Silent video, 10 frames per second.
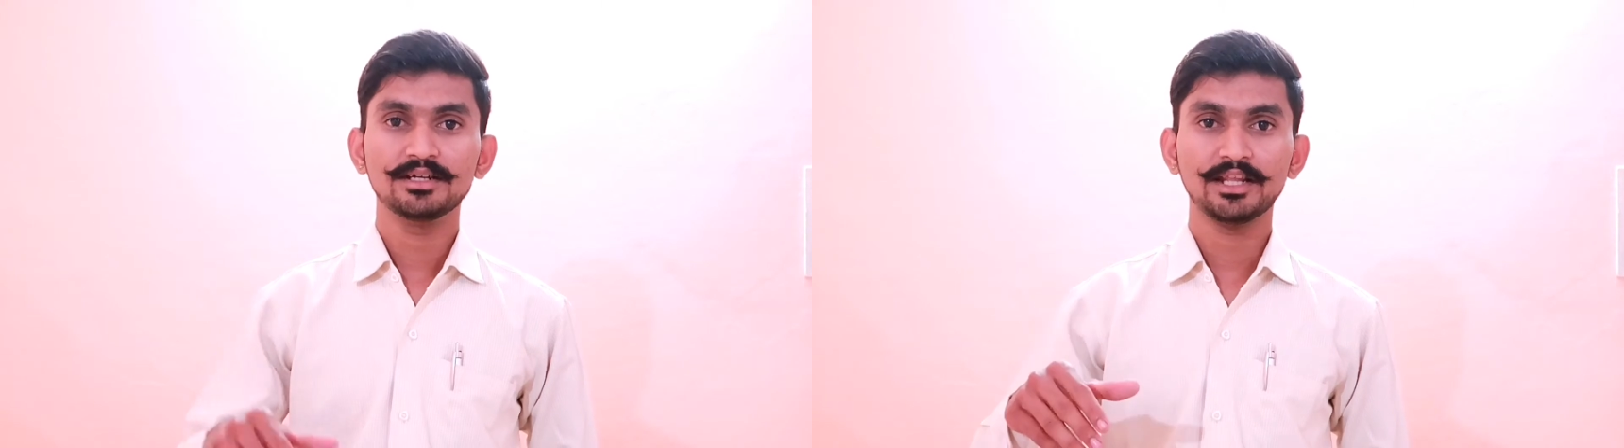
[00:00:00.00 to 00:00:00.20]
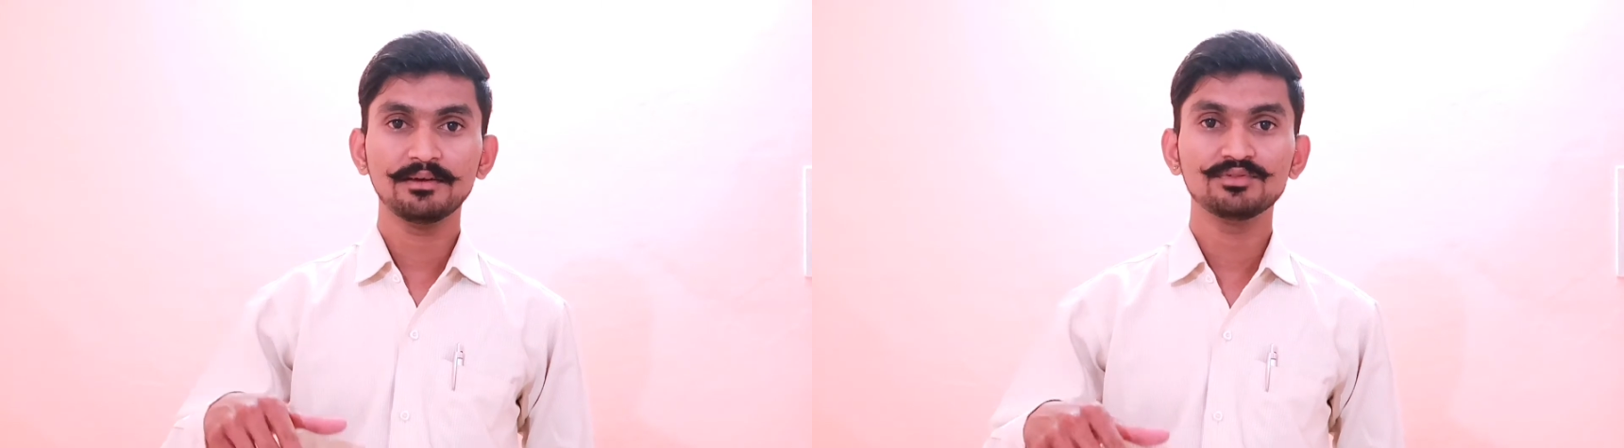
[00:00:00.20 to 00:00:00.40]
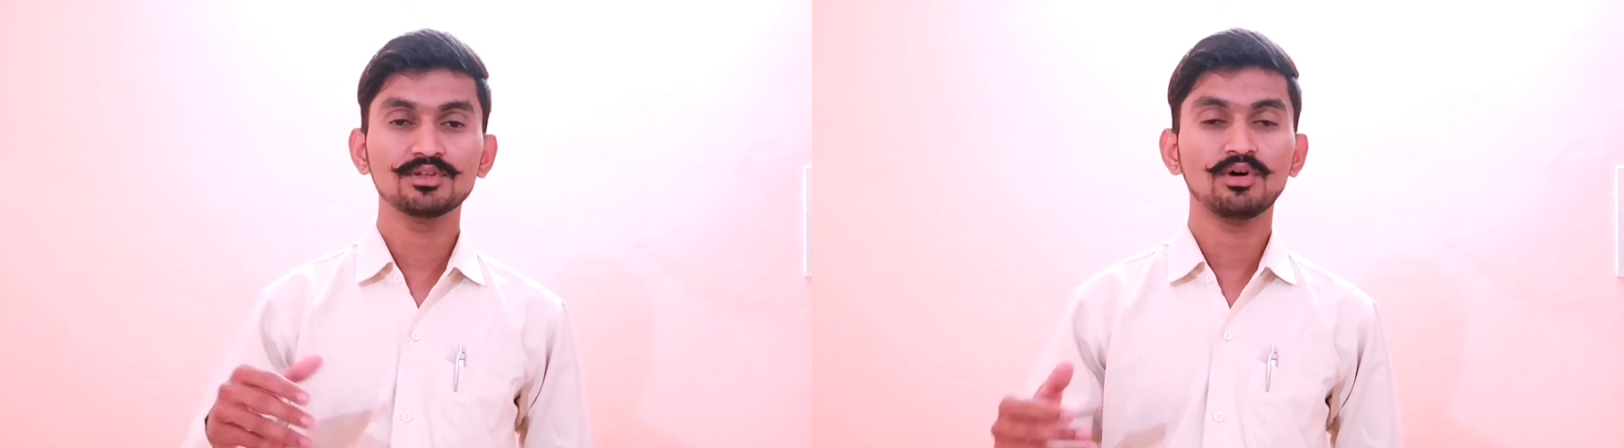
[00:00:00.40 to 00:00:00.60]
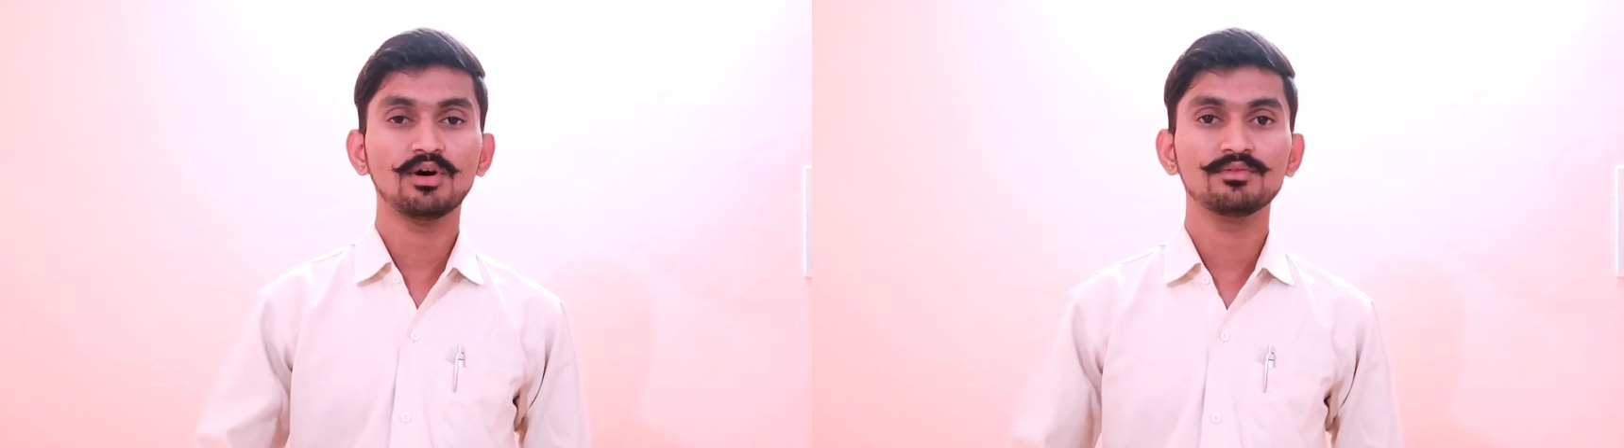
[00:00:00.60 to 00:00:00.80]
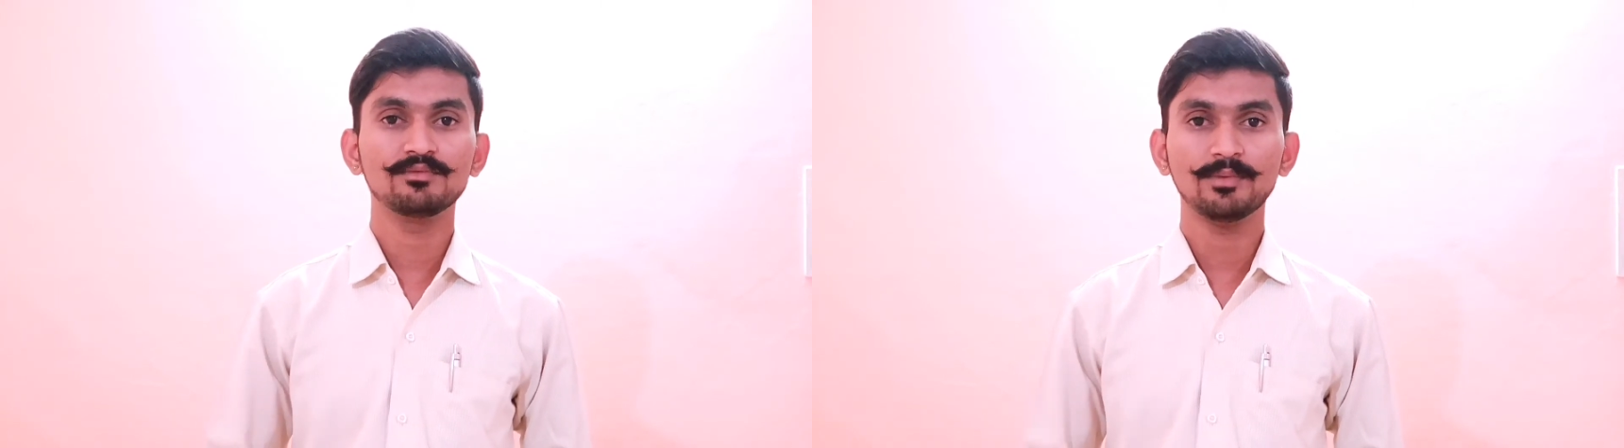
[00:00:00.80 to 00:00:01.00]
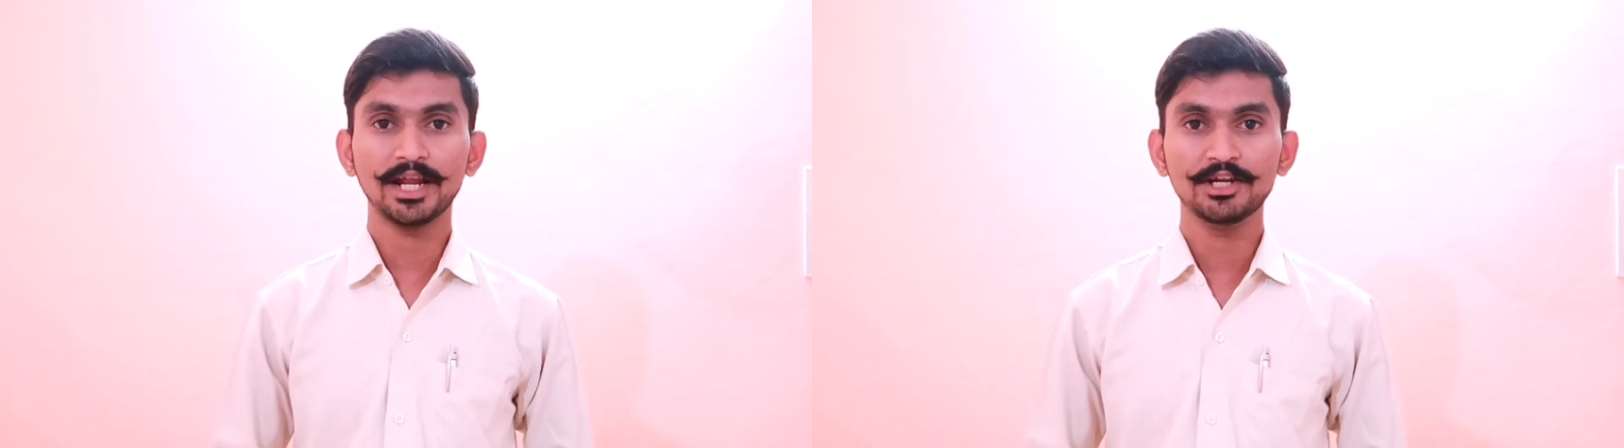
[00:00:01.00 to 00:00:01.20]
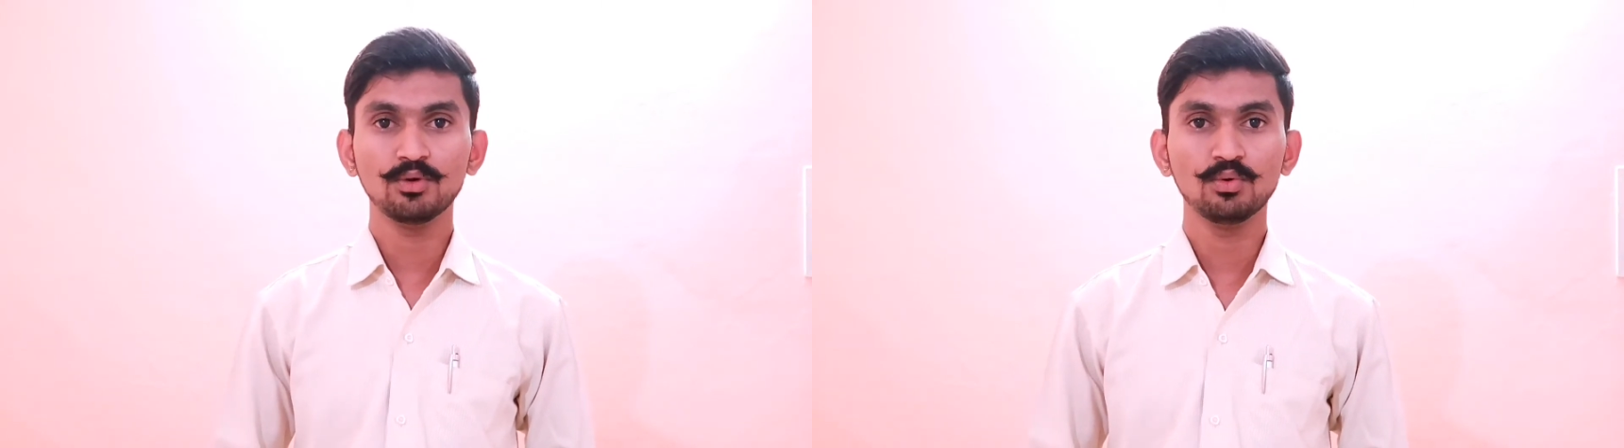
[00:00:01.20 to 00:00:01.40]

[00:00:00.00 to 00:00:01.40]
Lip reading: depths of blind